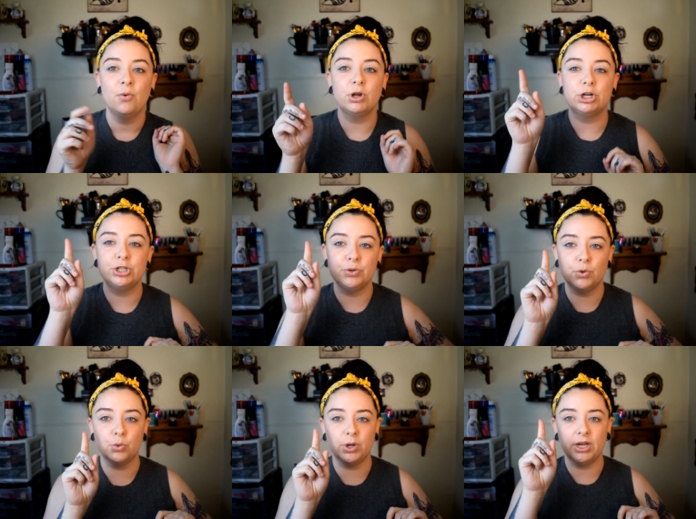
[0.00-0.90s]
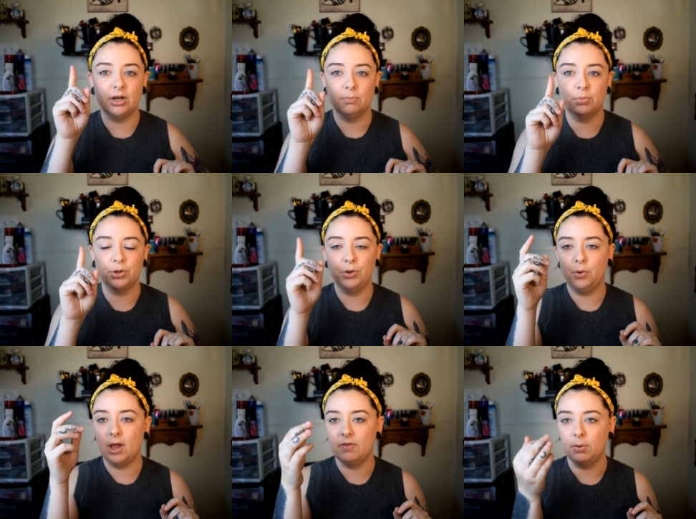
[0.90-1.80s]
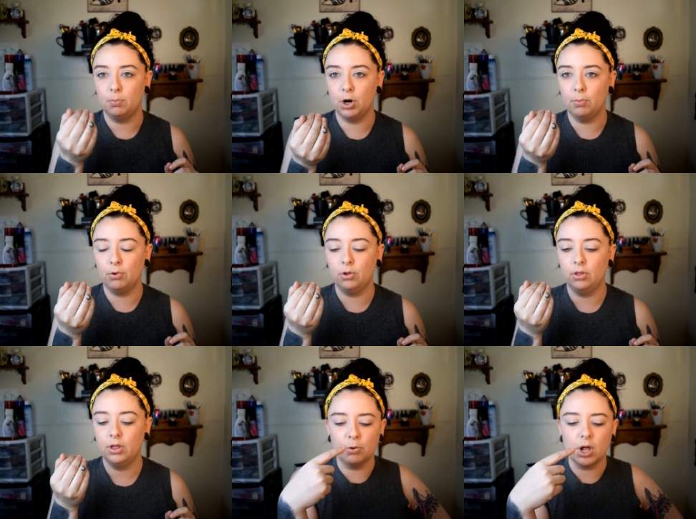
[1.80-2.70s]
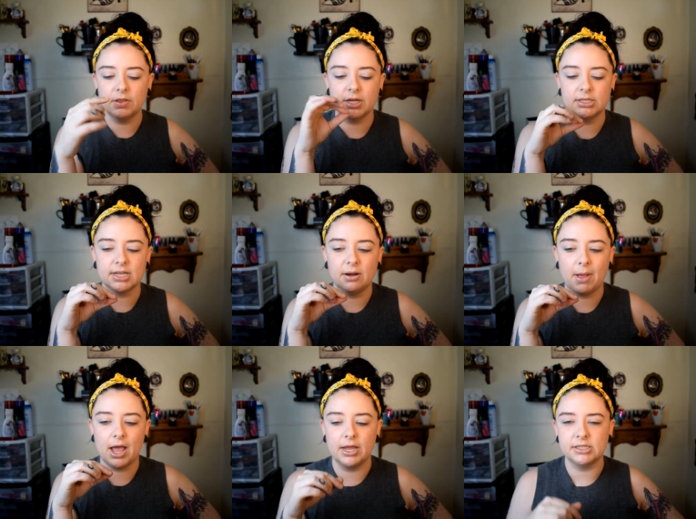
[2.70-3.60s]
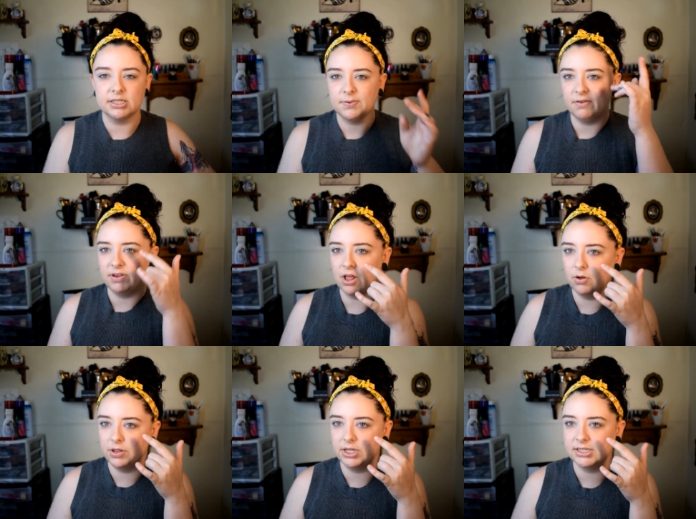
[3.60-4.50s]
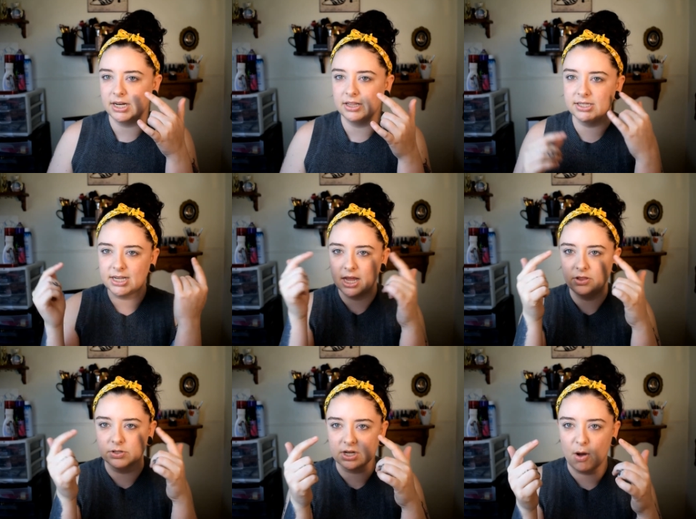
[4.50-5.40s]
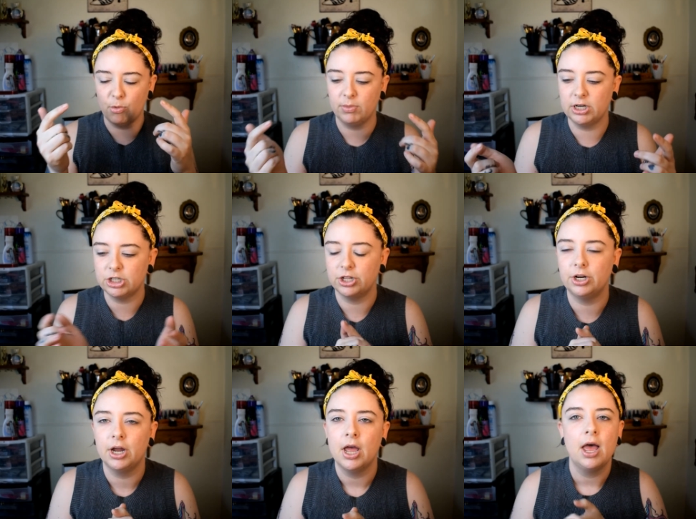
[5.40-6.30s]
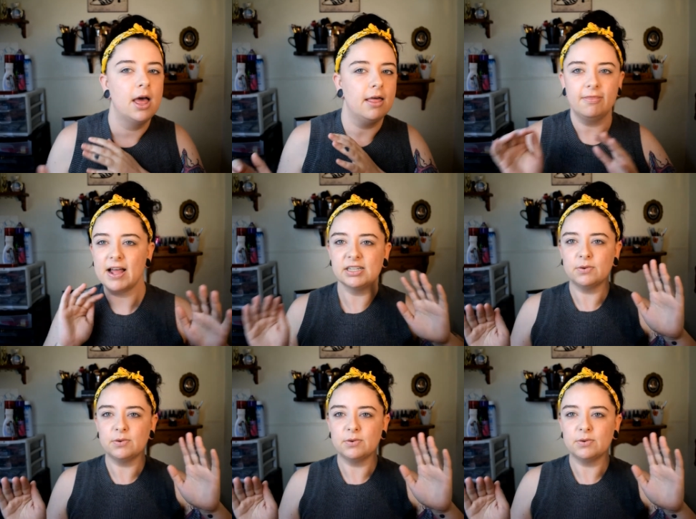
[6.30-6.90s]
going to do green, blue, and then purple on the inside of my eye. Since we have yellow on the inside of this eye, those complement each other. That's